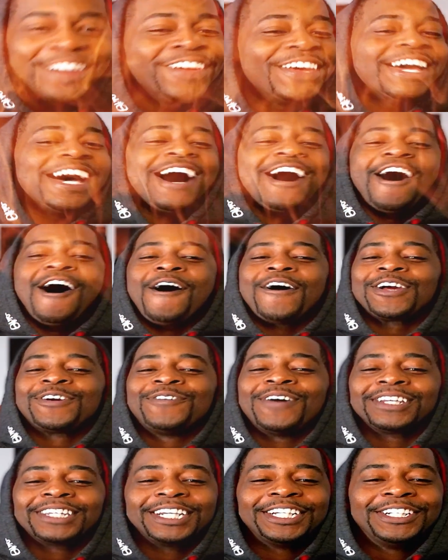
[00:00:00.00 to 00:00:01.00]
I always
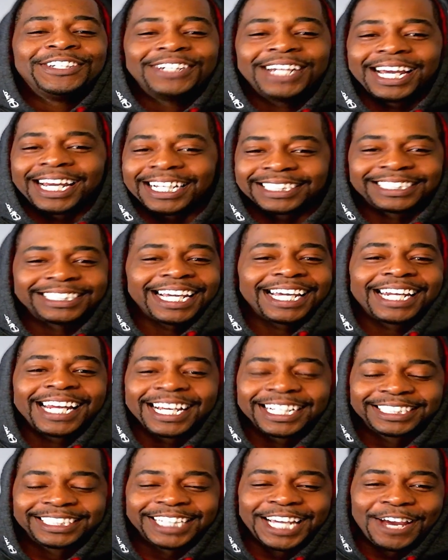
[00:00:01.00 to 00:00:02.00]
wanted to do that and say
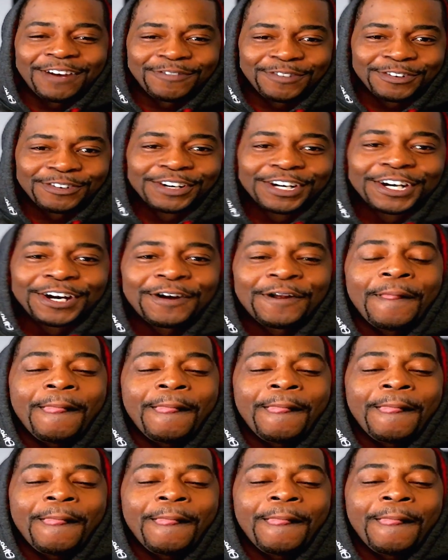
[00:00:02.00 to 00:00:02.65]
that, chat, for real.